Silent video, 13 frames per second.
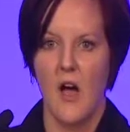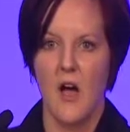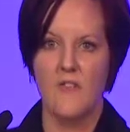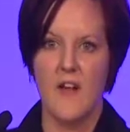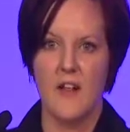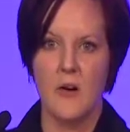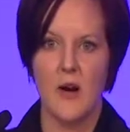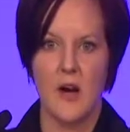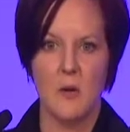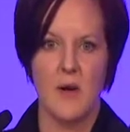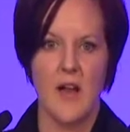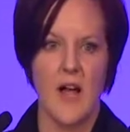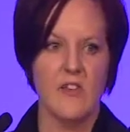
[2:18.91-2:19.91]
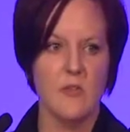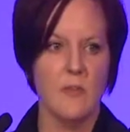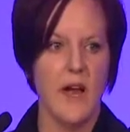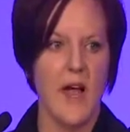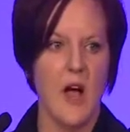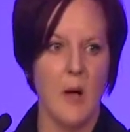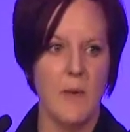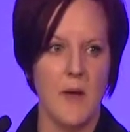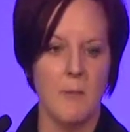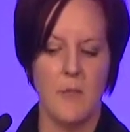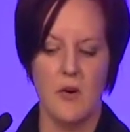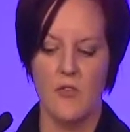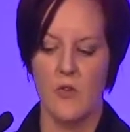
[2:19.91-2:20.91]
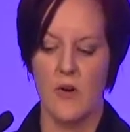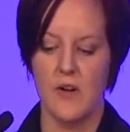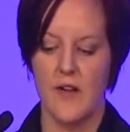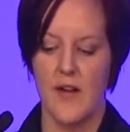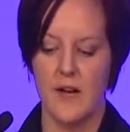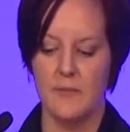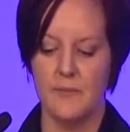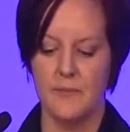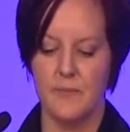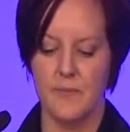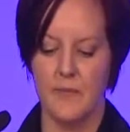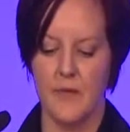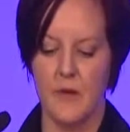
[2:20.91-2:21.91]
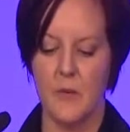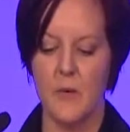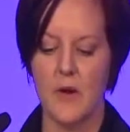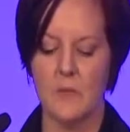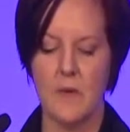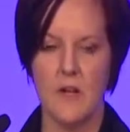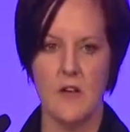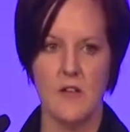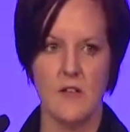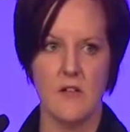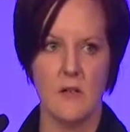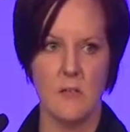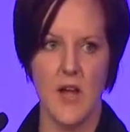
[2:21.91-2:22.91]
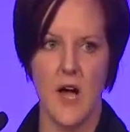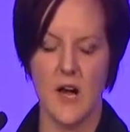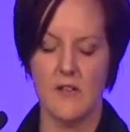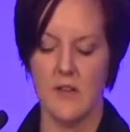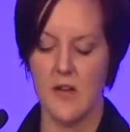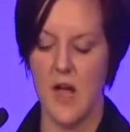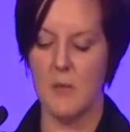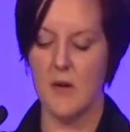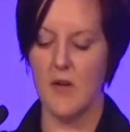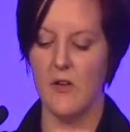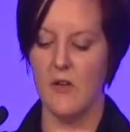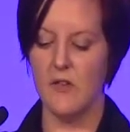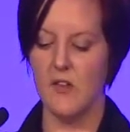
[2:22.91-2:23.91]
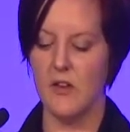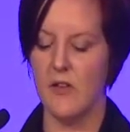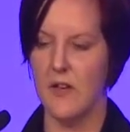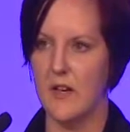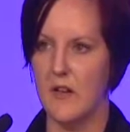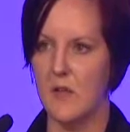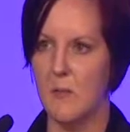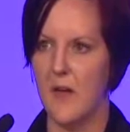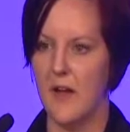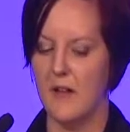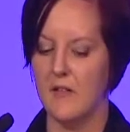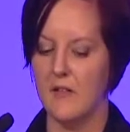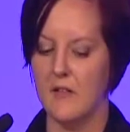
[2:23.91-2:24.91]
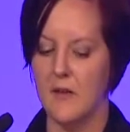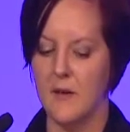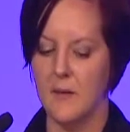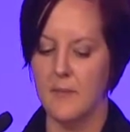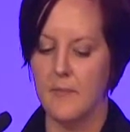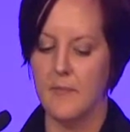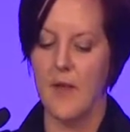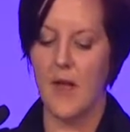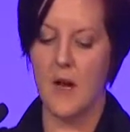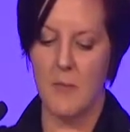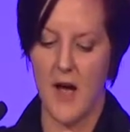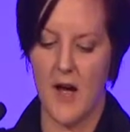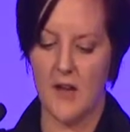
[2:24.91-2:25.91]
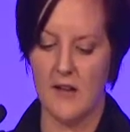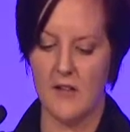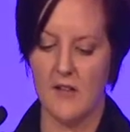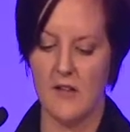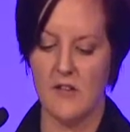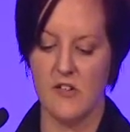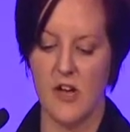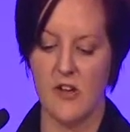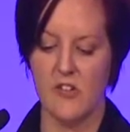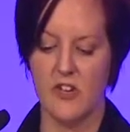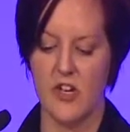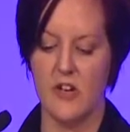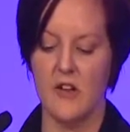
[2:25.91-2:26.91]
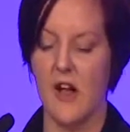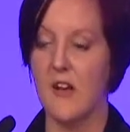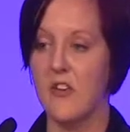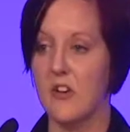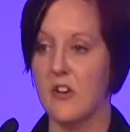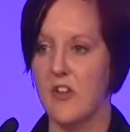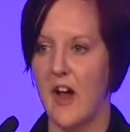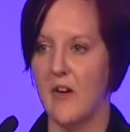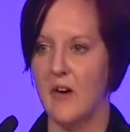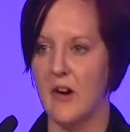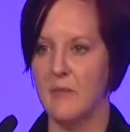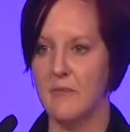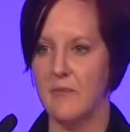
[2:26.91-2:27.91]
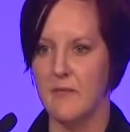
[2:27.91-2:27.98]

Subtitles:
A fellow airman asked me to help him move one day. We had been using some toxic chemicals to clean his place, and upon his suggestion, I took a shower.